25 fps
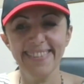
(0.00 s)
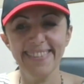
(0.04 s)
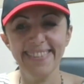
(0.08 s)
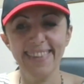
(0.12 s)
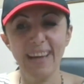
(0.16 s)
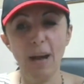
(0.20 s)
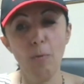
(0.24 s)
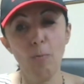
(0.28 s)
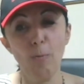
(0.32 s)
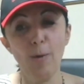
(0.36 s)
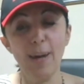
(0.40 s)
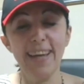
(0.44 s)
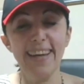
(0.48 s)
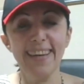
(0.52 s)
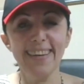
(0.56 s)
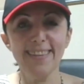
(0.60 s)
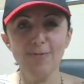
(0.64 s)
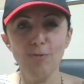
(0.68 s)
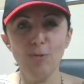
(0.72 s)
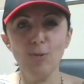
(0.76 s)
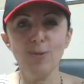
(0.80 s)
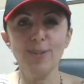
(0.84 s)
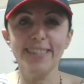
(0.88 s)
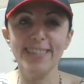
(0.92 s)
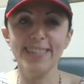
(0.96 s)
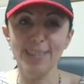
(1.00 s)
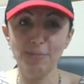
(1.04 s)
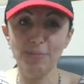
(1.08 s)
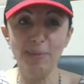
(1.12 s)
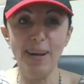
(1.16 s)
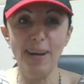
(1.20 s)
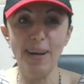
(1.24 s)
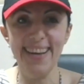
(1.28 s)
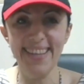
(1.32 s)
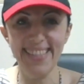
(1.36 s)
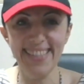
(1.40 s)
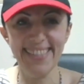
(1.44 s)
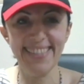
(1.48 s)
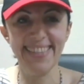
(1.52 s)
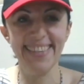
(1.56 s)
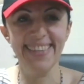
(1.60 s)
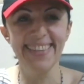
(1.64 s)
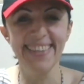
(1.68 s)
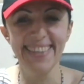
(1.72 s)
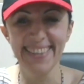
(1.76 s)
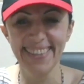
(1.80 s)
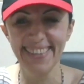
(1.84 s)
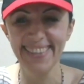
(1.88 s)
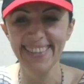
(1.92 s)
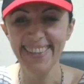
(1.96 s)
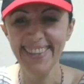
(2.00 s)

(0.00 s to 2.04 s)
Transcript: I'm waiting for the response. Do